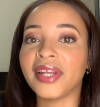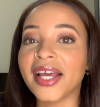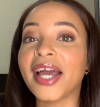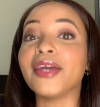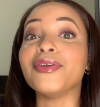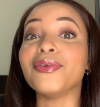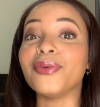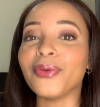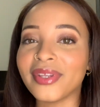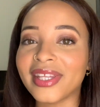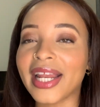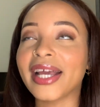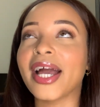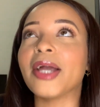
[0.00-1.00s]
Like, I know,
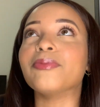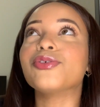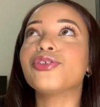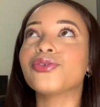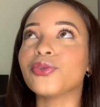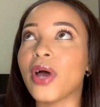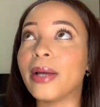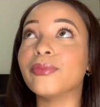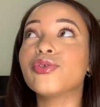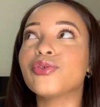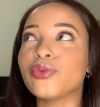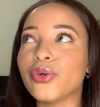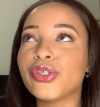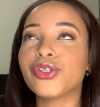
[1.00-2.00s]
like, I'm
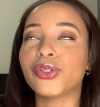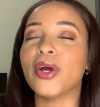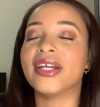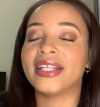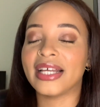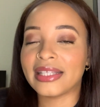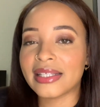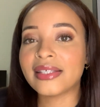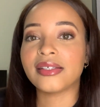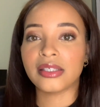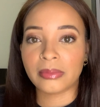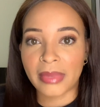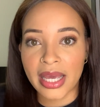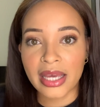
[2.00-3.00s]
so sure that this is
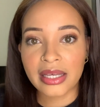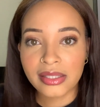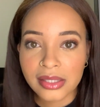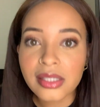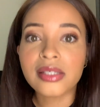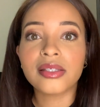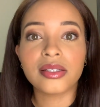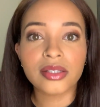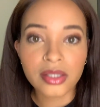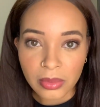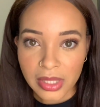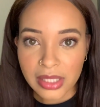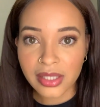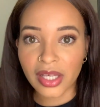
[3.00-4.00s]
my season to
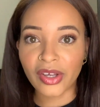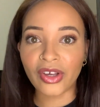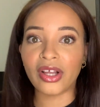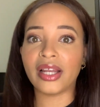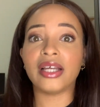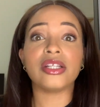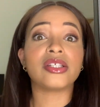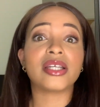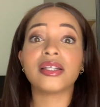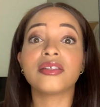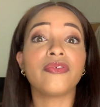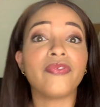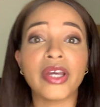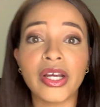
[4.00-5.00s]
be single and get
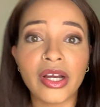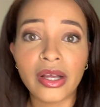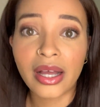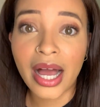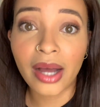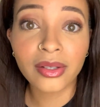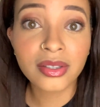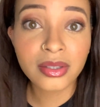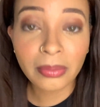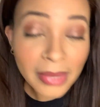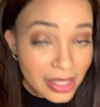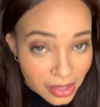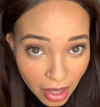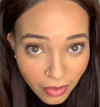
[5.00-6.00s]
to figure out
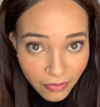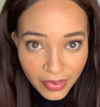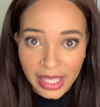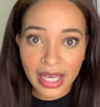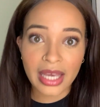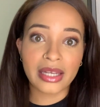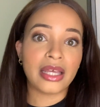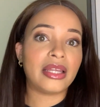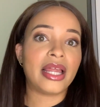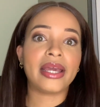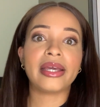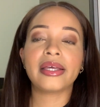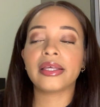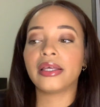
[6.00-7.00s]
myself again, and
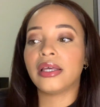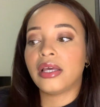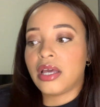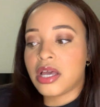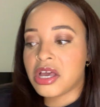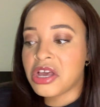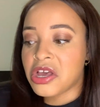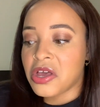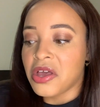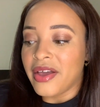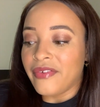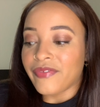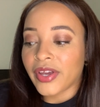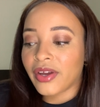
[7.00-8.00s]
like
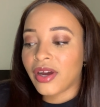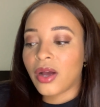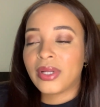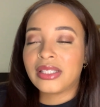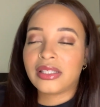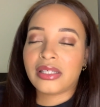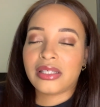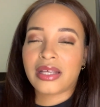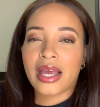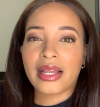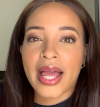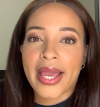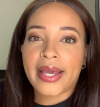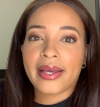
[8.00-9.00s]
figure out what it is I
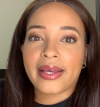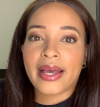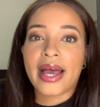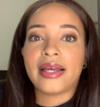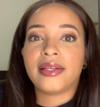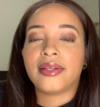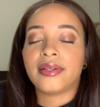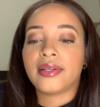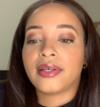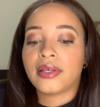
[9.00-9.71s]
like, and